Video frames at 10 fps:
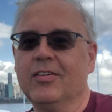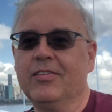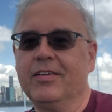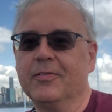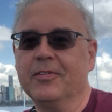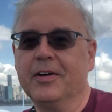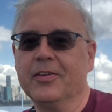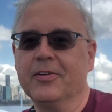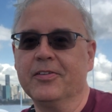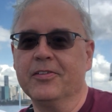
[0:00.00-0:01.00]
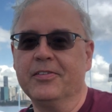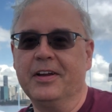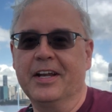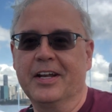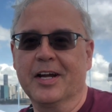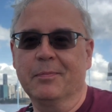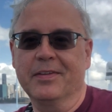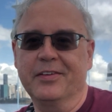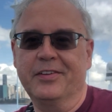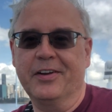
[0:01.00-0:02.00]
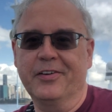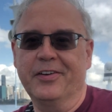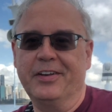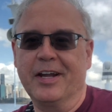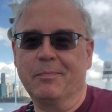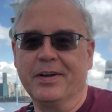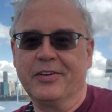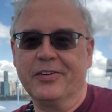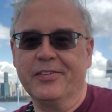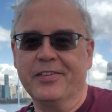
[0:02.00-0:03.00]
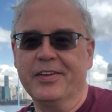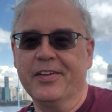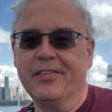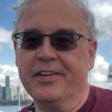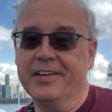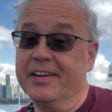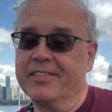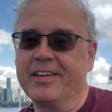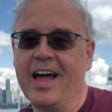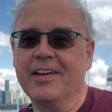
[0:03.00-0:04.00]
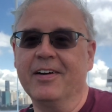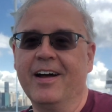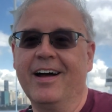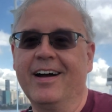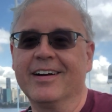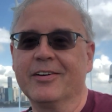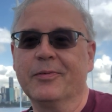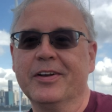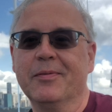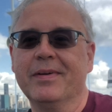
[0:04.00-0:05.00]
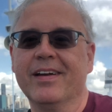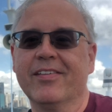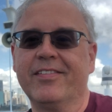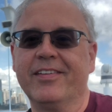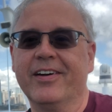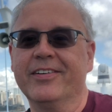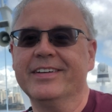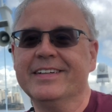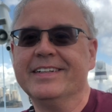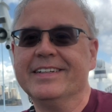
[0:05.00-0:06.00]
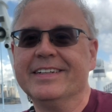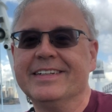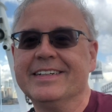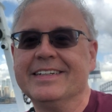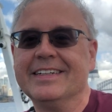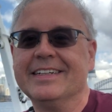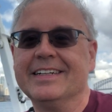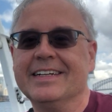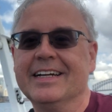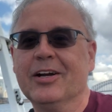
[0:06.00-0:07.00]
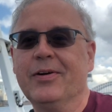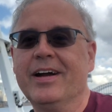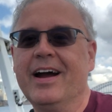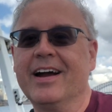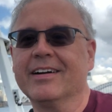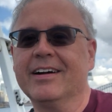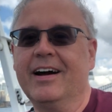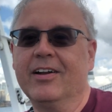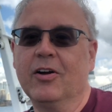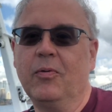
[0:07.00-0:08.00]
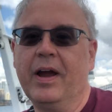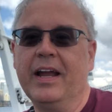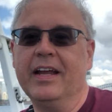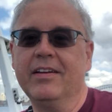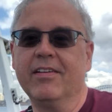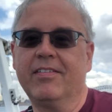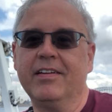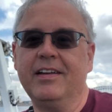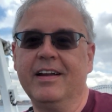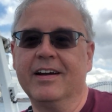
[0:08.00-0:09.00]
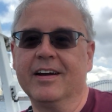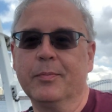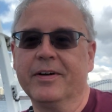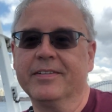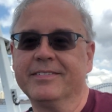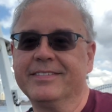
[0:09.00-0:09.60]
several others are standing up the tender to take pictures of this, and it's kind of a hard to miss. So here we are on our way into Sydney Harbor.